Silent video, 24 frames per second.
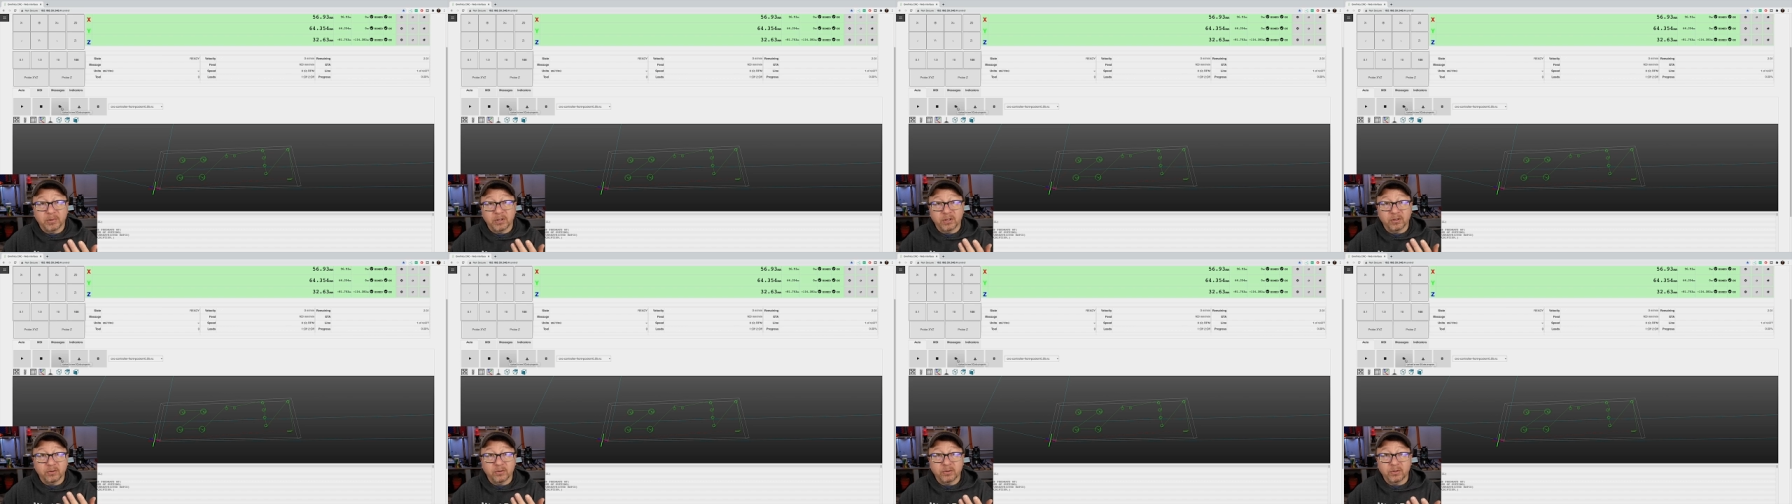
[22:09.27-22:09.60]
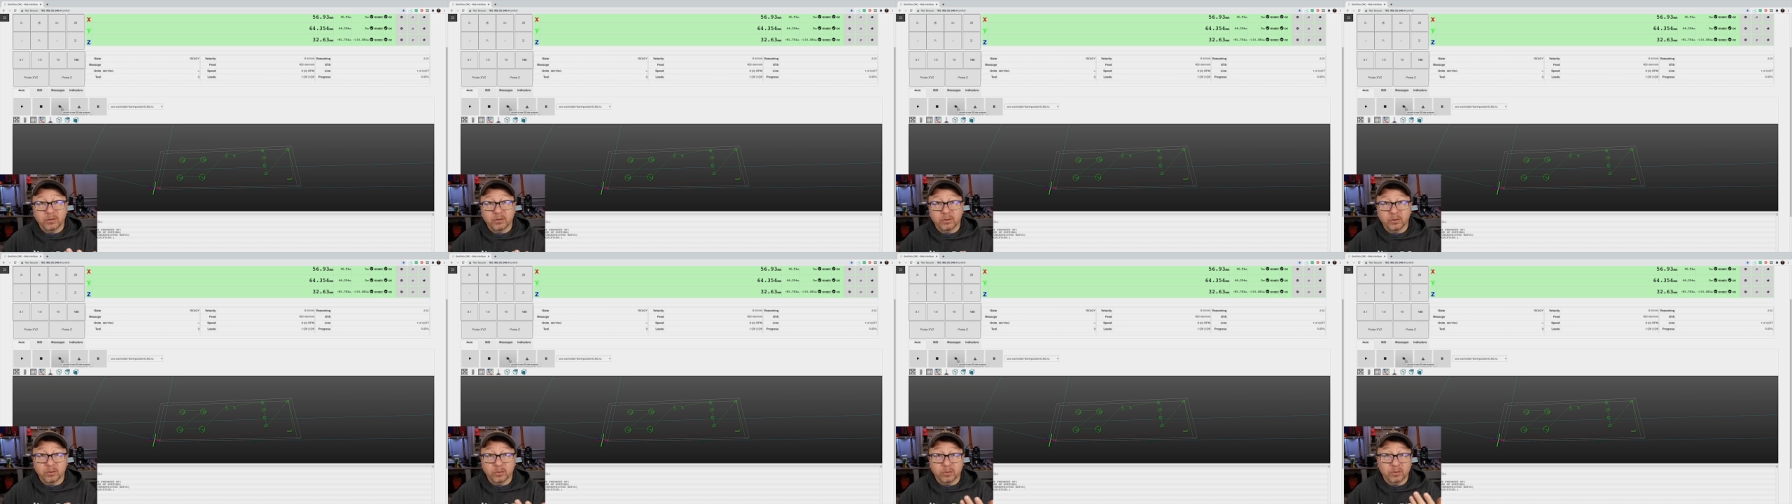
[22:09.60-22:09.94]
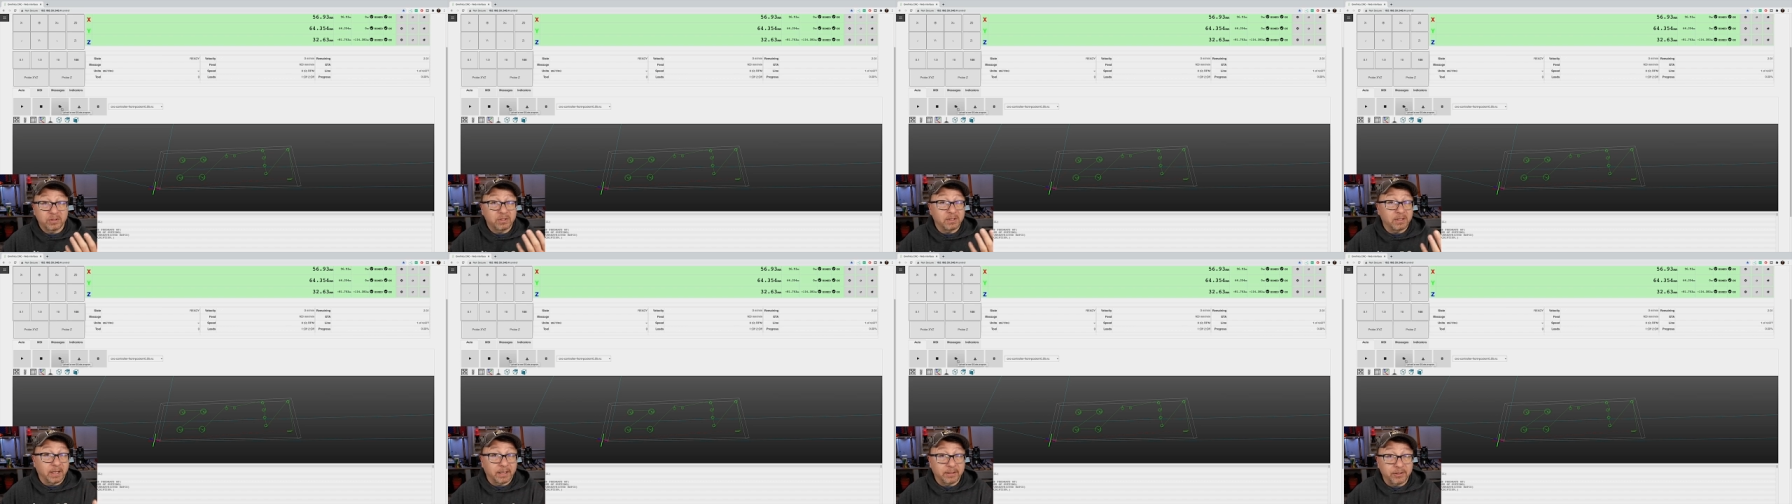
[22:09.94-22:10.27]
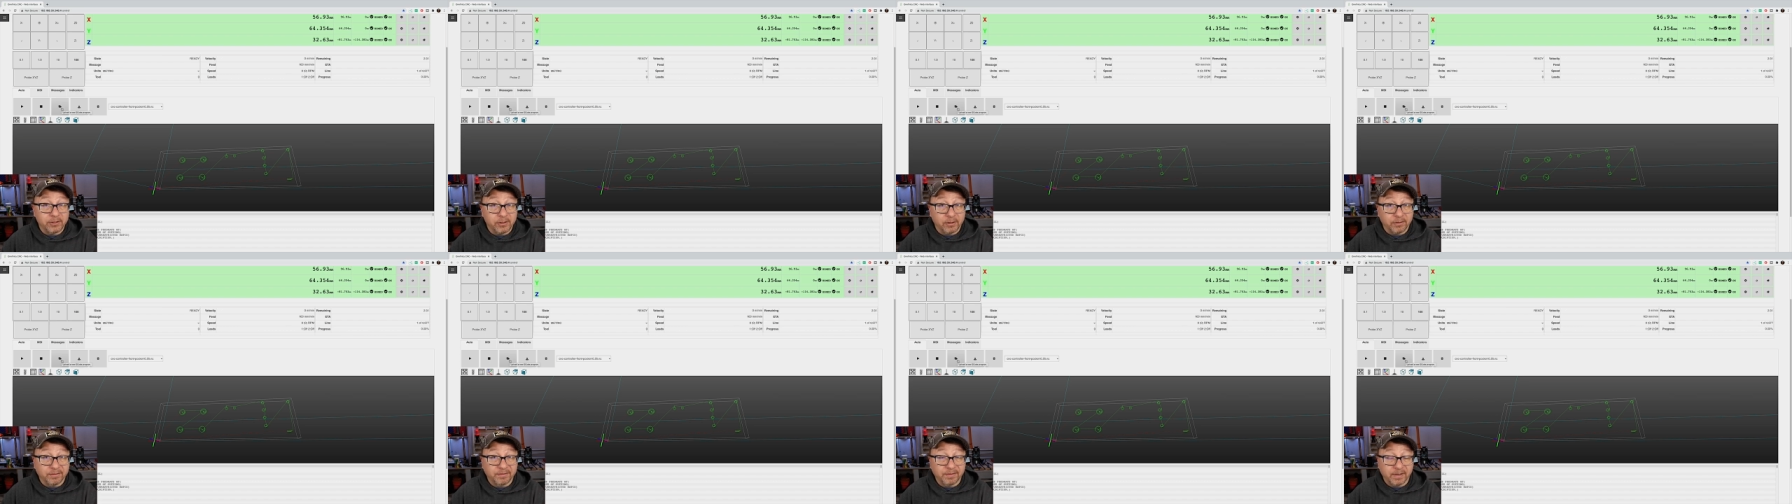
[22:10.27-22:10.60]
you to select
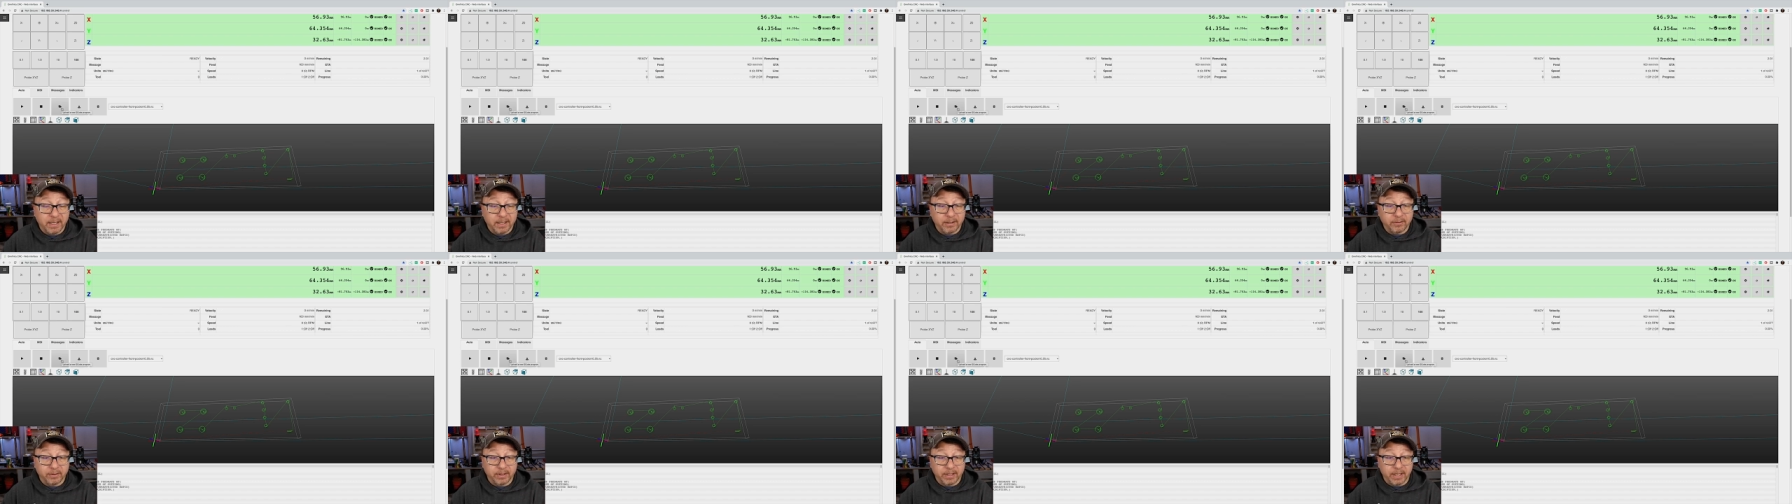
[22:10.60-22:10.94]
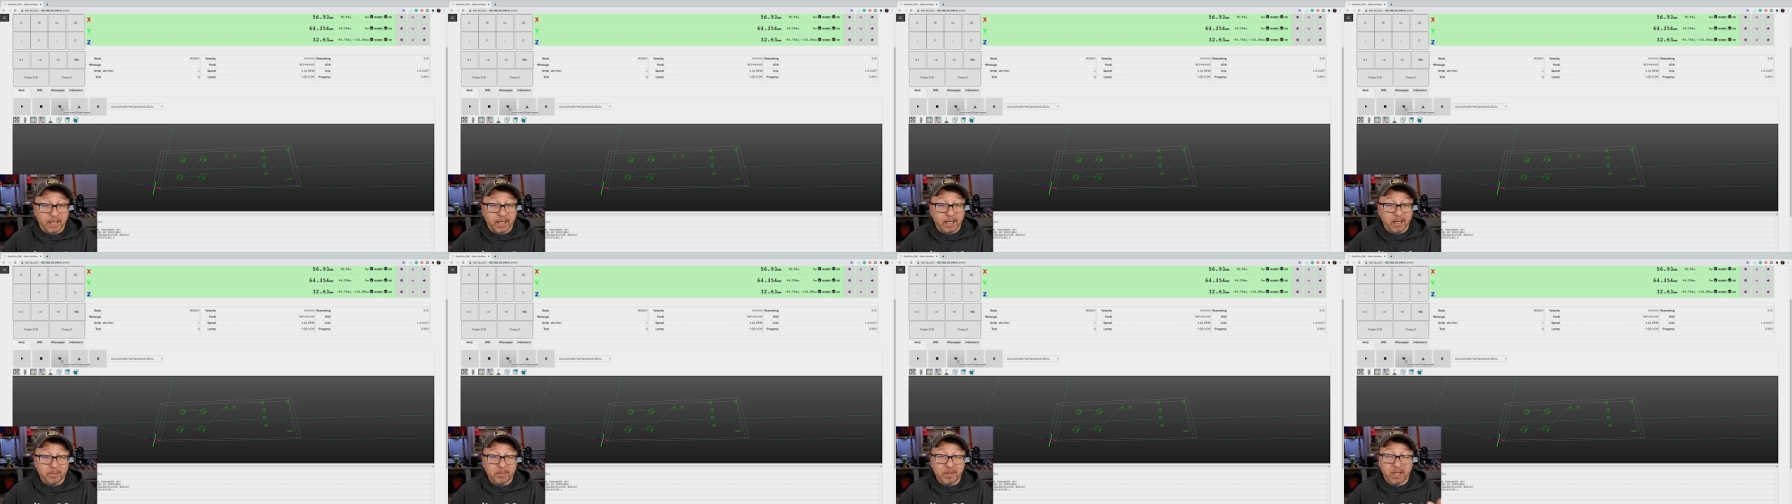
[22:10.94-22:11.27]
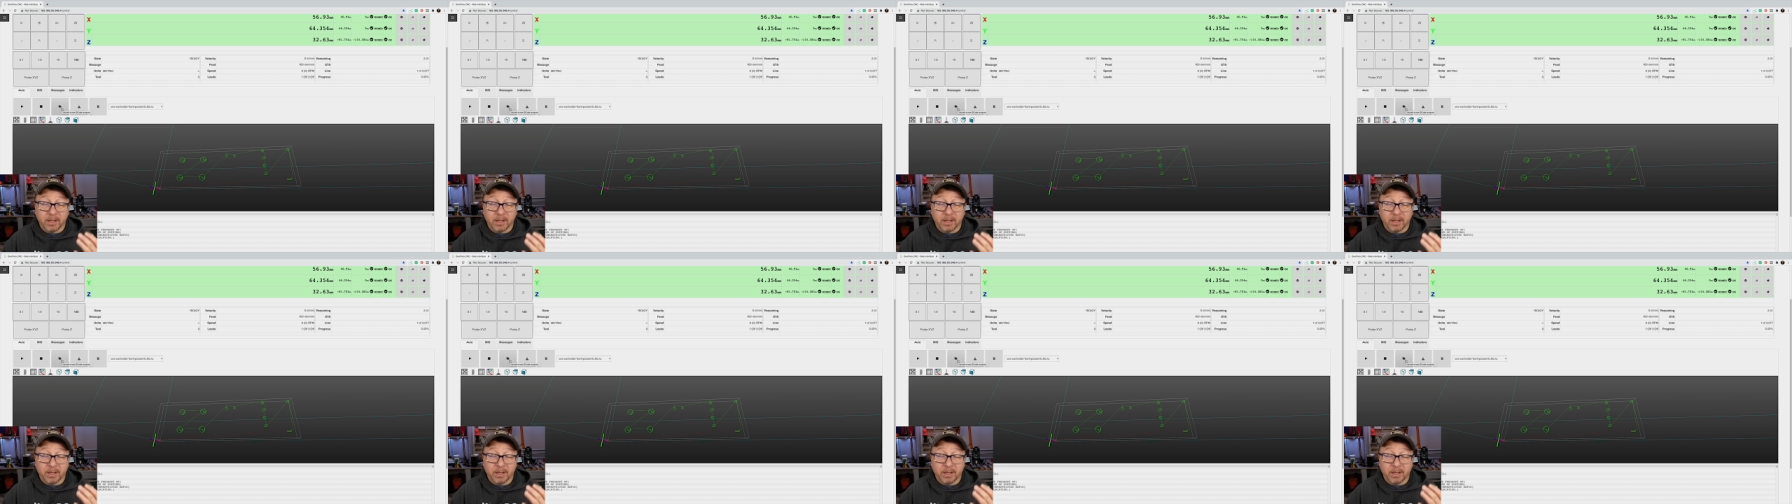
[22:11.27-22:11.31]
your file name,